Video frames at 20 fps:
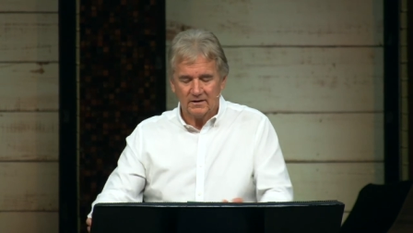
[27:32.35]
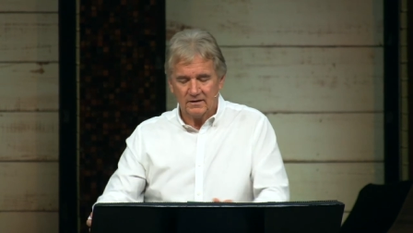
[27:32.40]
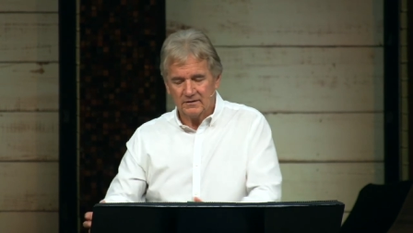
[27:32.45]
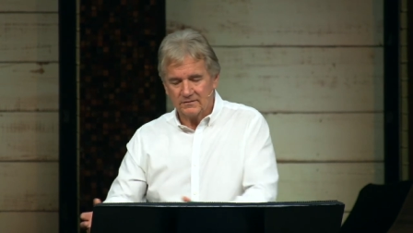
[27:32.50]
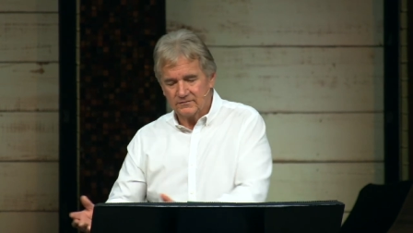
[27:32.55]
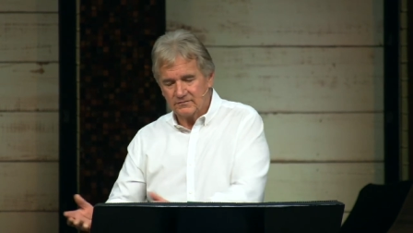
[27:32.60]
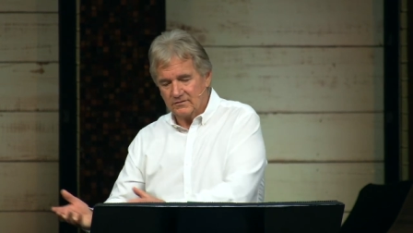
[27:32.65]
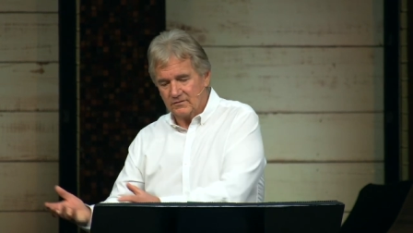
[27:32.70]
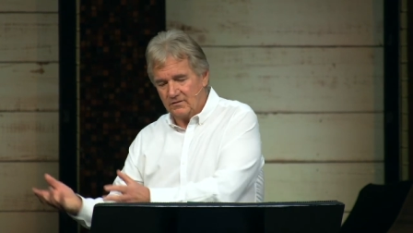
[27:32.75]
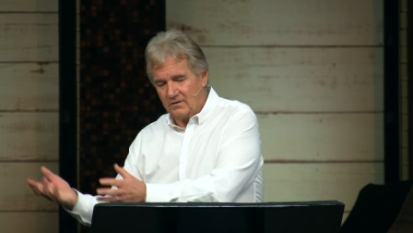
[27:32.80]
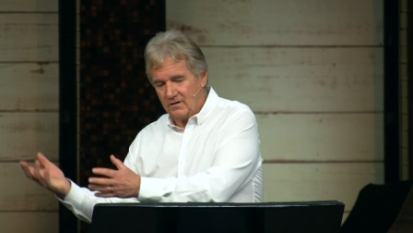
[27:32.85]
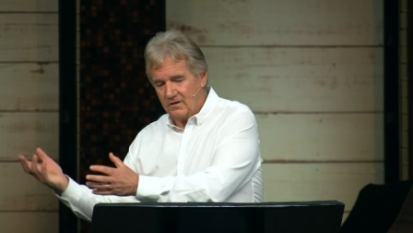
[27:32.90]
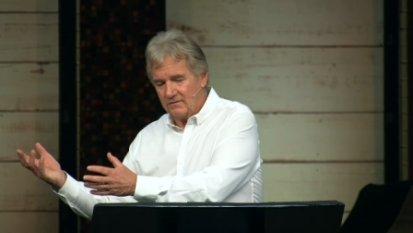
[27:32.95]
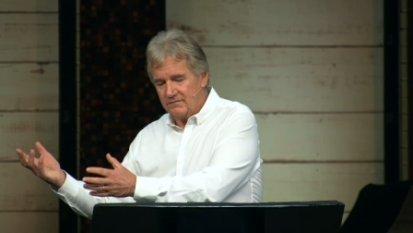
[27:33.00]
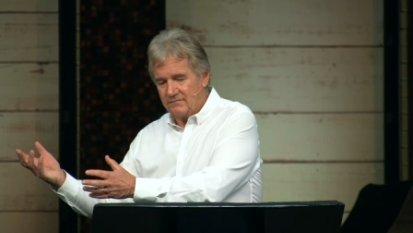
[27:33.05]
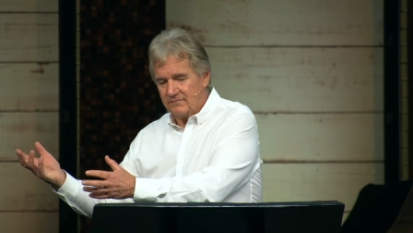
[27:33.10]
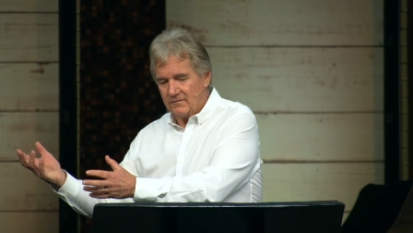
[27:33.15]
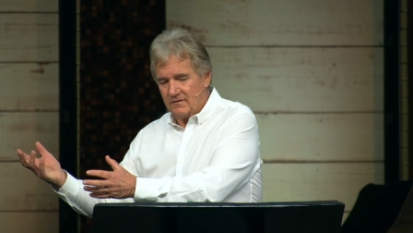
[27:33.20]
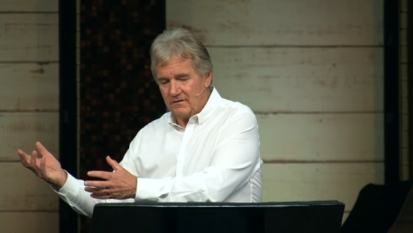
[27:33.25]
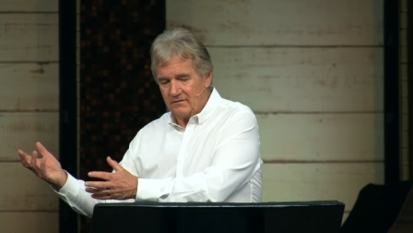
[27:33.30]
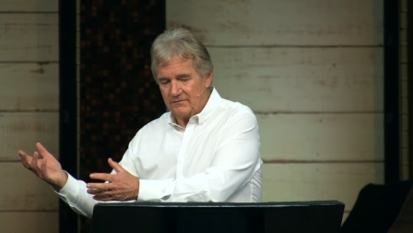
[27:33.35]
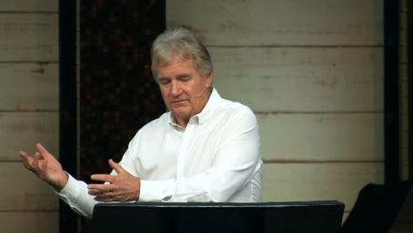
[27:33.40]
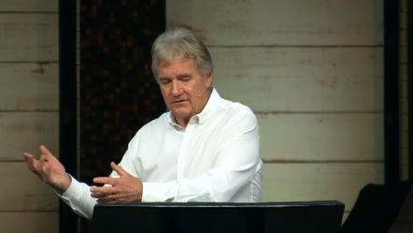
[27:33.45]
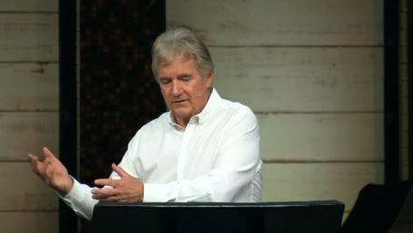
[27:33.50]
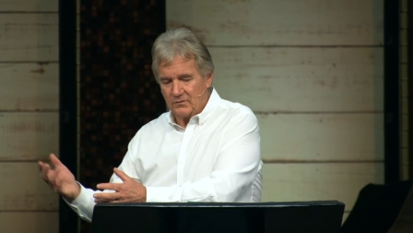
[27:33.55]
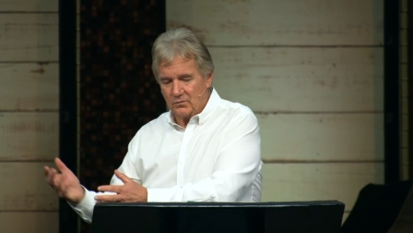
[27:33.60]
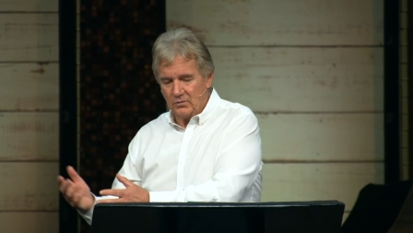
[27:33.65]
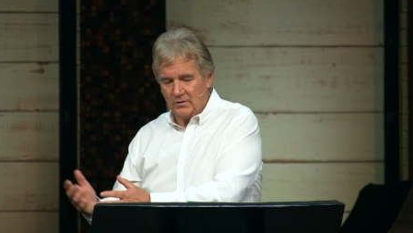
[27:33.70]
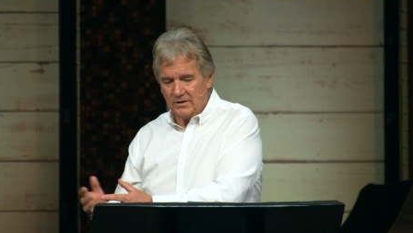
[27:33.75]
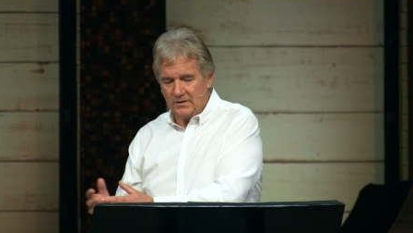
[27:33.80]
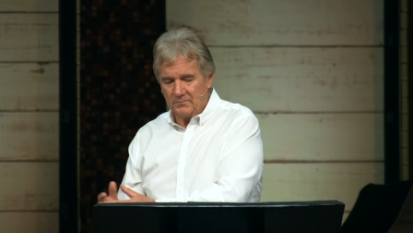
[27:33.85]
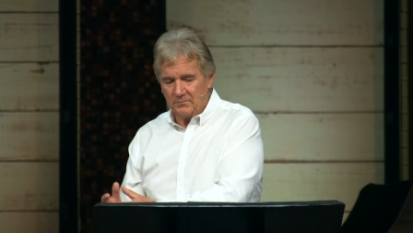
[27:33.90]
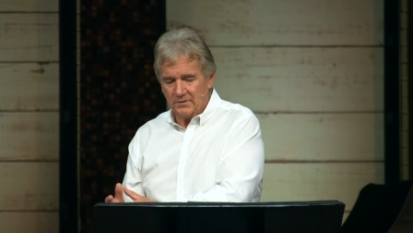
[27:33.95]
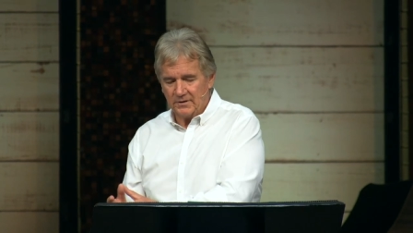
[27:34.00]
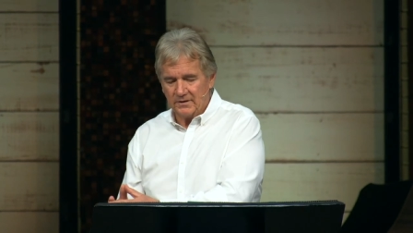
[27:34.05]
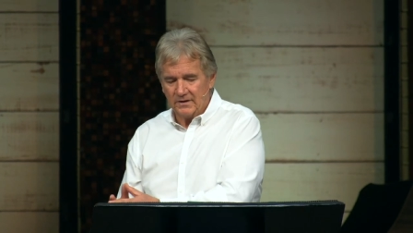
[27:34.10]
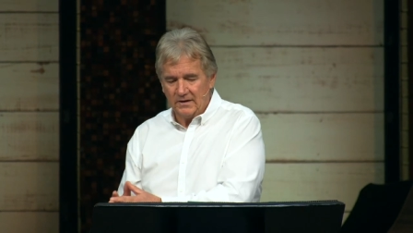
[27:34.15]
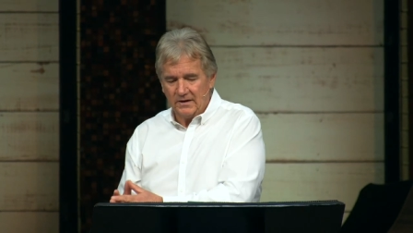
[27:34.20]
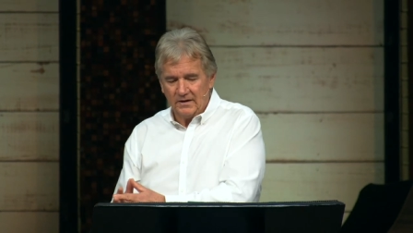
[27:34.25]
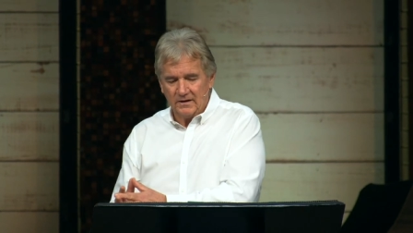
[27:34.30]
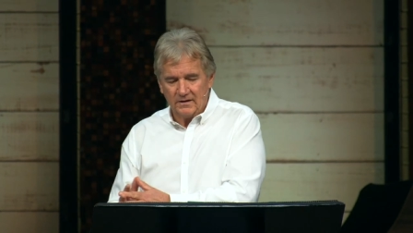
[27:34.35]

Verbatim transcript: And so off off they went. But